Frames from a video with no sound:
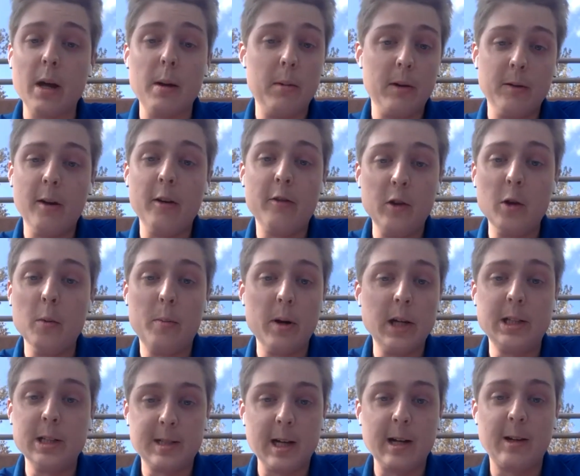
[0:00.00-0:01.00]
Maybe a few
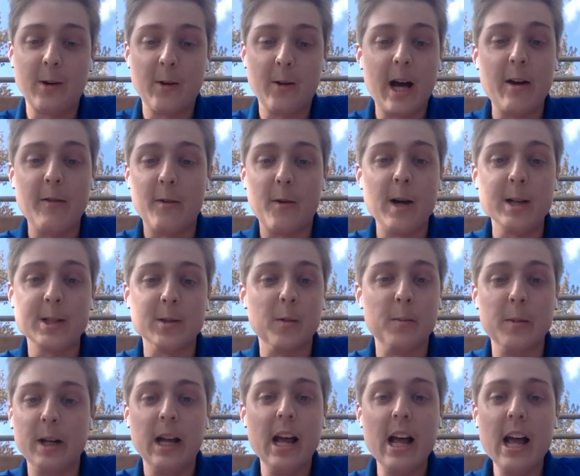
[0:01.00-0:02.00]
pitches they threw to Evan Russell,
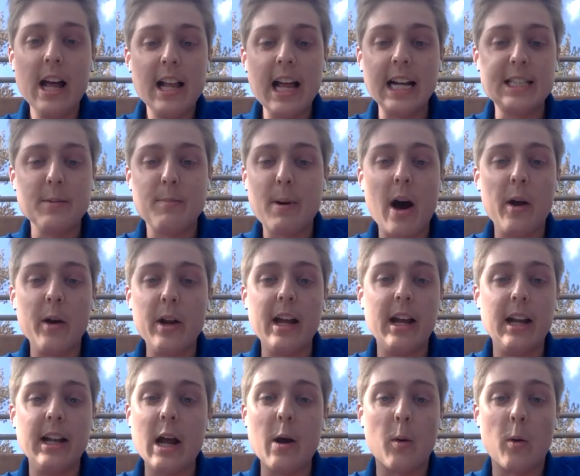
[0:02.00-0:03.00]
but that's about
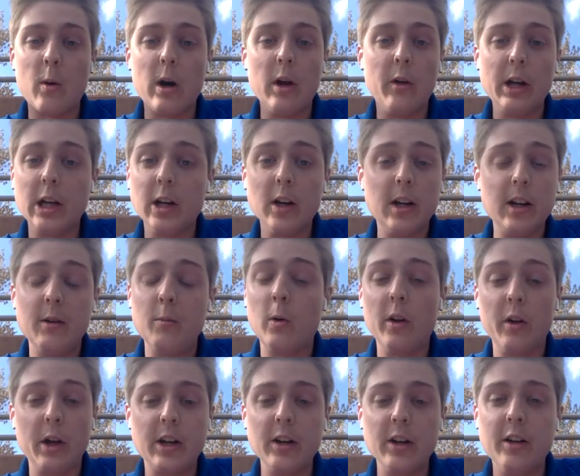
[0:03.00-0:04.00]
it. They were really good
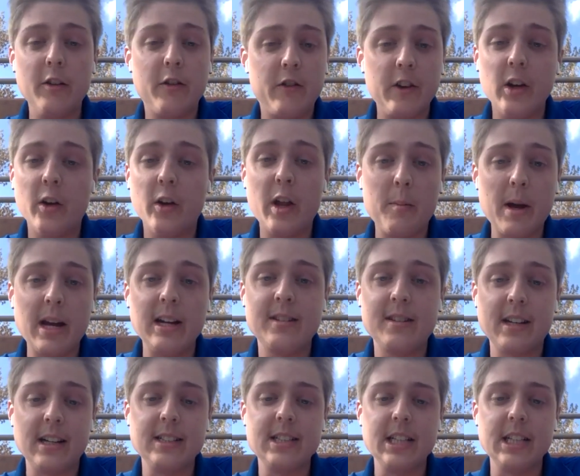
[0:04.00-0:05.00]
in the field. They
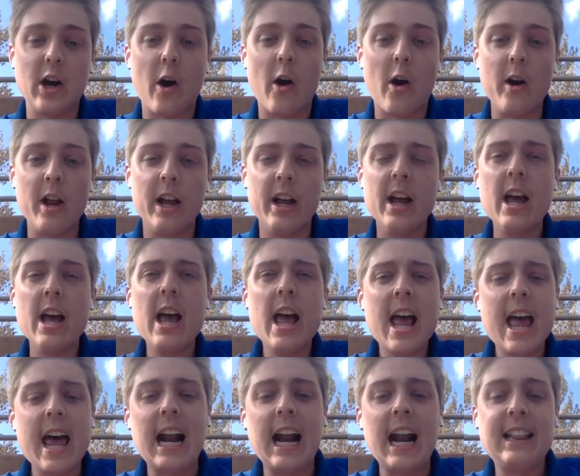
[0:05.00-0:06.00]
made Tennessee earn it.
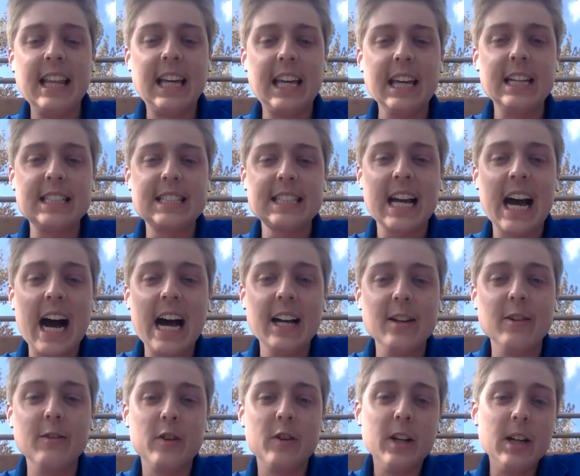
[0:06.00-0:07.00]
And I think it's
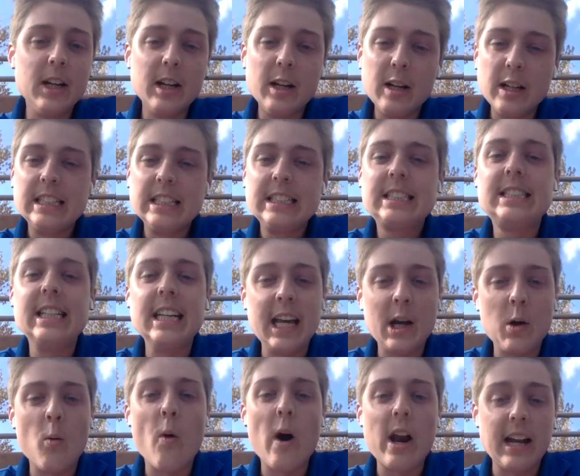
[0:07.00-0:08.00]
kind of
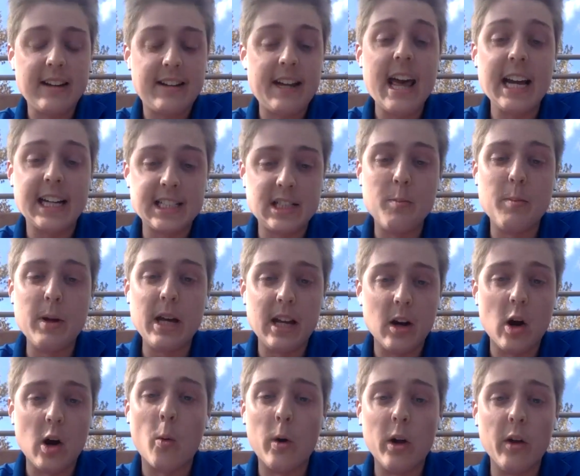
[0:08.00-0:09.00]
seeing what it takes to
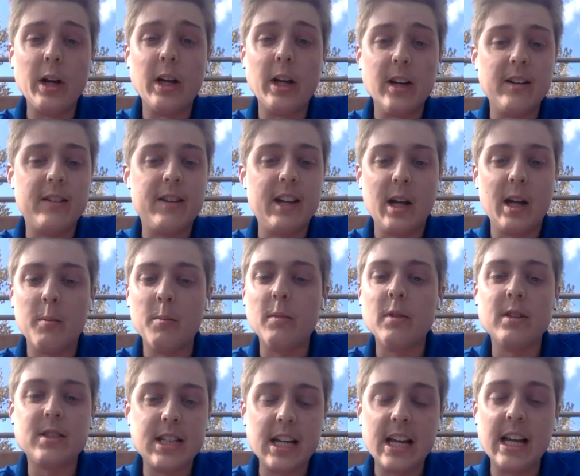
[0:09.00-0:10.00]
beat a really good team,
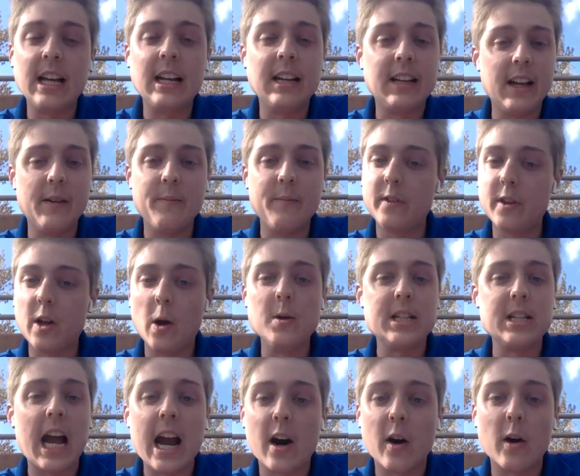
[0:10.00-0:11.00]
seeing that
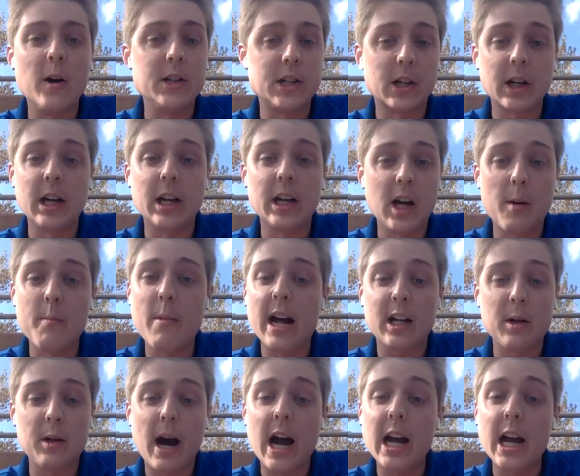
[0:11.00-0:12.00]
those errors are going to come
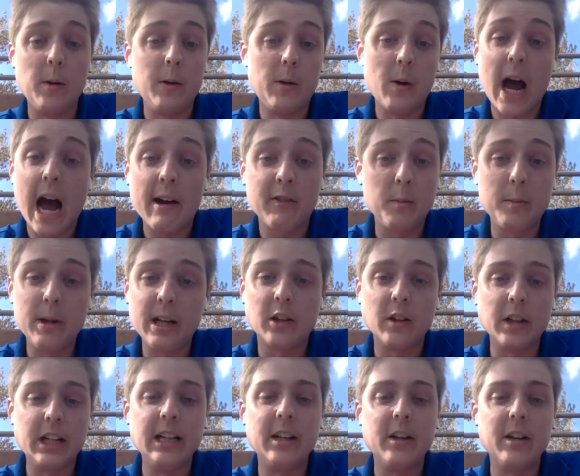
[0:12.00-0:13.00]
back to bite you. You have to be
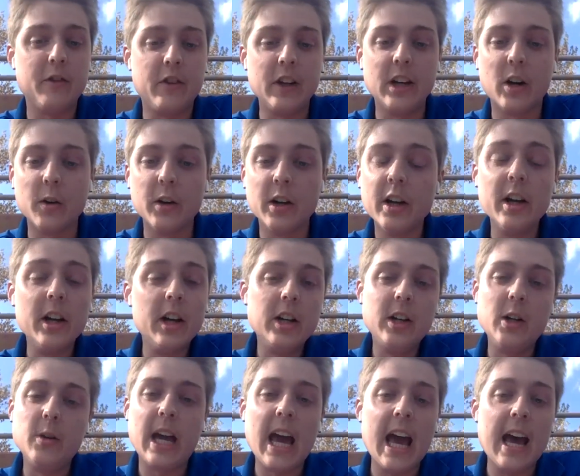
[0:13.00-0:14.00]
clean in the field.
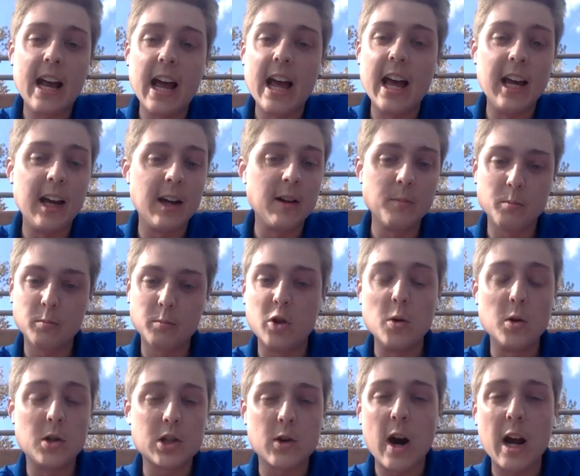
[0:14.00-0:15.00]
You can't hang
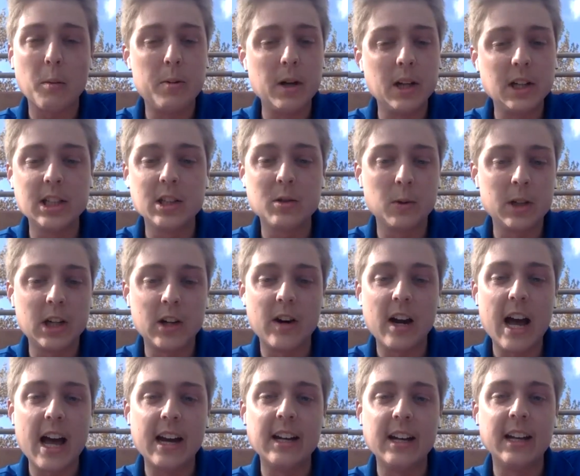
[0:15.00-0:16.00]
2 strike pitches when
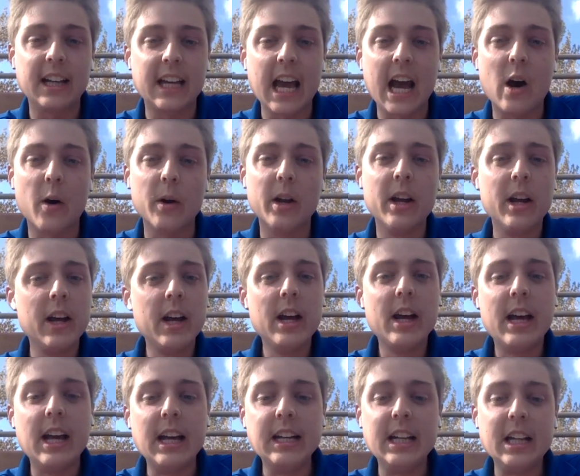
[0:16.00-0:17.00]
you're ahead in the count,
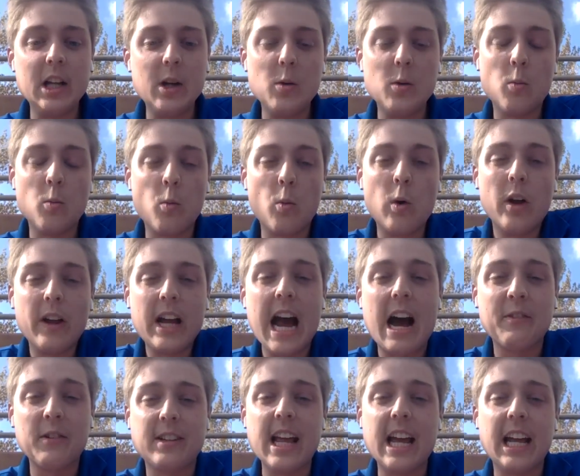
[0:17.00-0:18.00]
and that you really
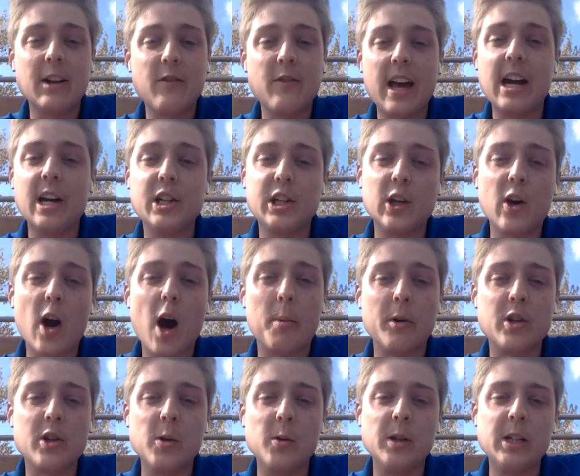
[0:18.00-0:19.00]
have to take advantage of your
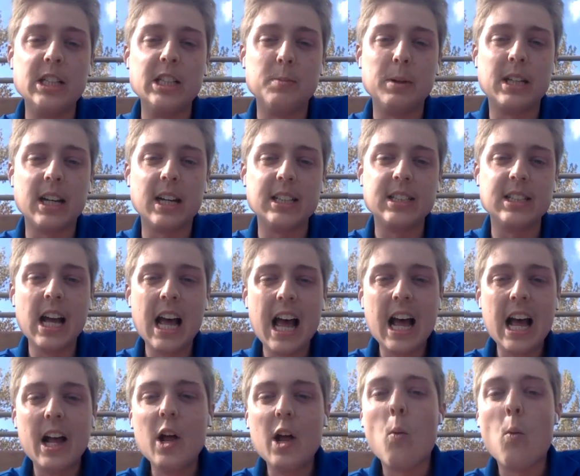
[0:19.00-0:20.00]
opportunities, because
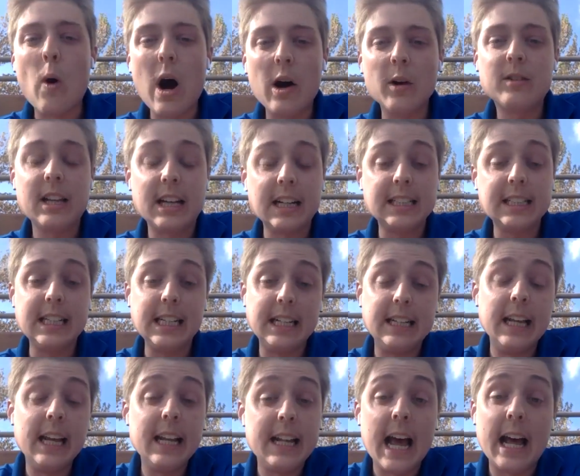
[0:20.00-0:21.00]
while Tennessee
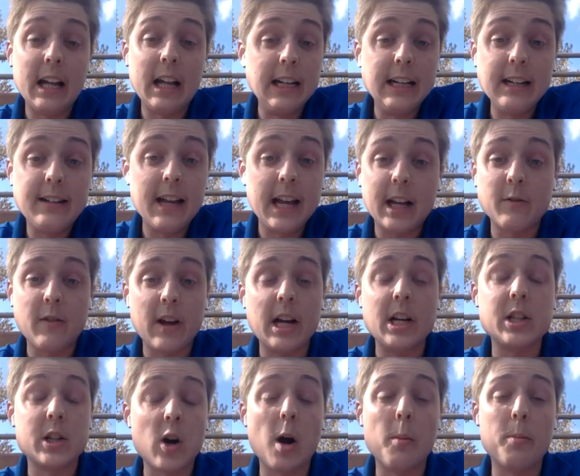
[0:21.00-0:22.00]
did that, they did take
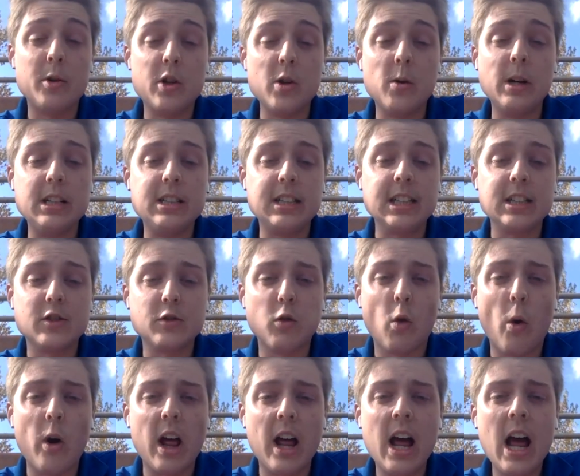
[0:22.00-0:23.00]
advantage of their opportunities against
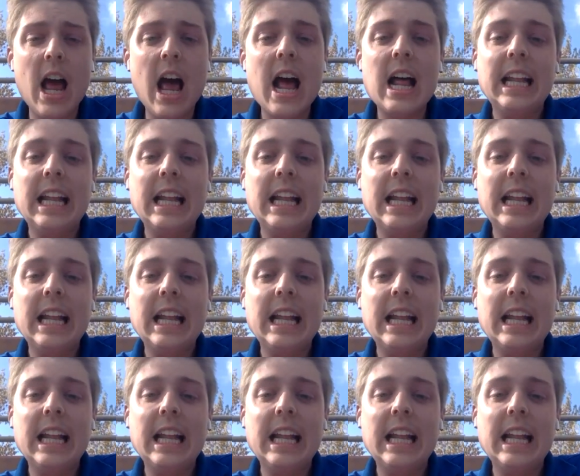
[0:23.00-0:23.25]
Florida.